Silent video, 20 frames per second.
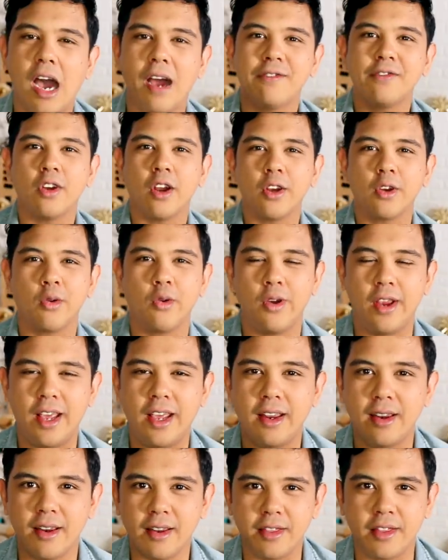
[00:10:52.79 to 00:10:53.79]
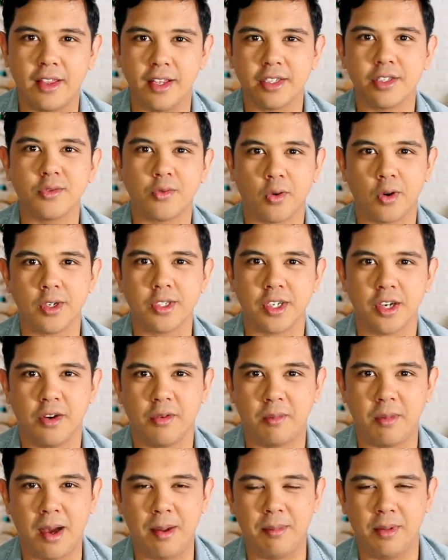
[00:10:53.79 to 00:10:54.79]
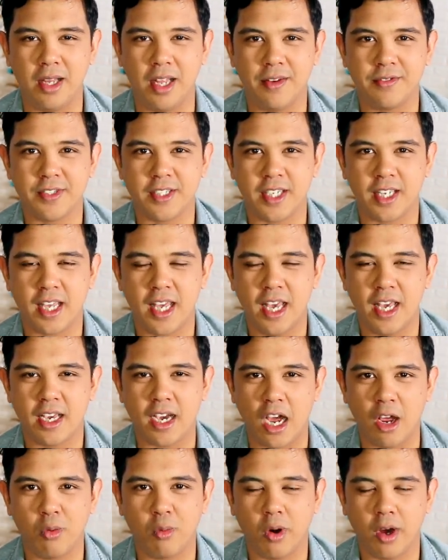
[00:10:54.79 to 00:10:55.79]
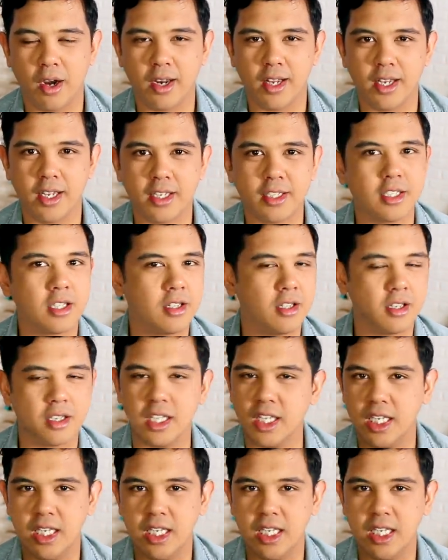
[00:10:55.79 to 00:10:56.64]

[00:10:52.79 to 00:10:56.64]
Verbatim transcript: after I created this version of my Maleficent cake, I wanted it to look